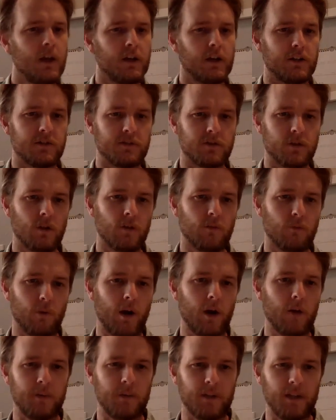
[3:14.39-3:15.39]
conserve
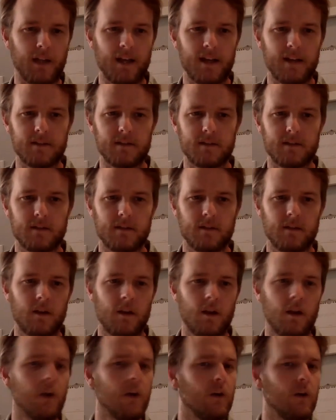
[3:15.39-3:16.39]
rare plants,
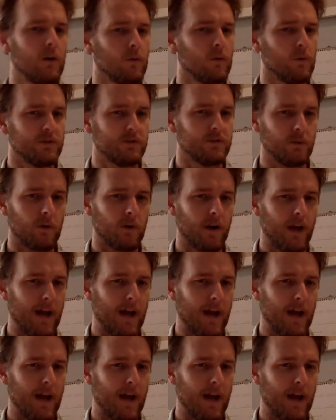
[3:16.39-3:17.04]
restore